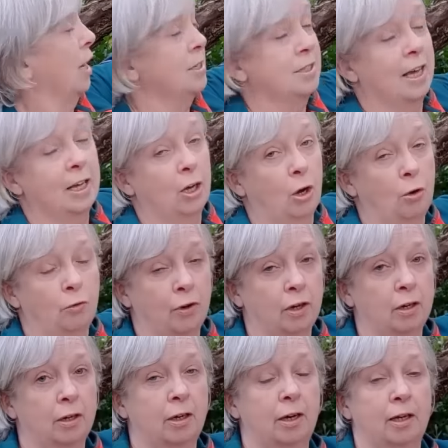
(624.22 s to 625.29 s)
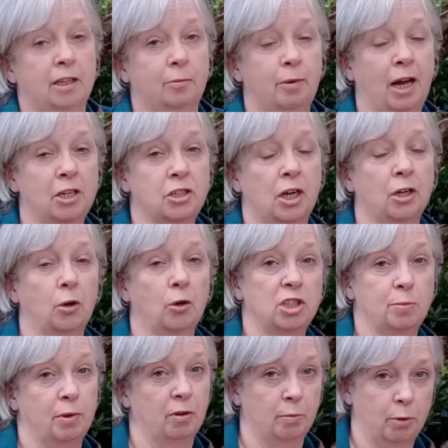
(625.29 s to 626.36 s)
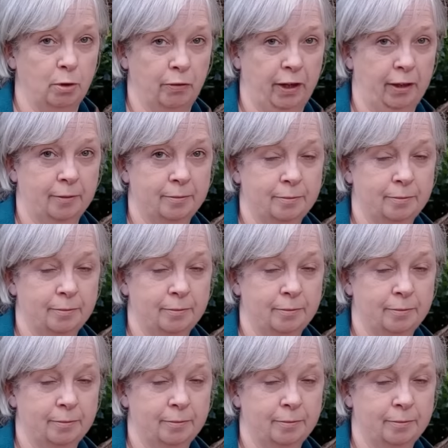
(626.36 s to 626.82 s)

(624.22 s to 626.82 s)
and take over the branch I'm going to be removing.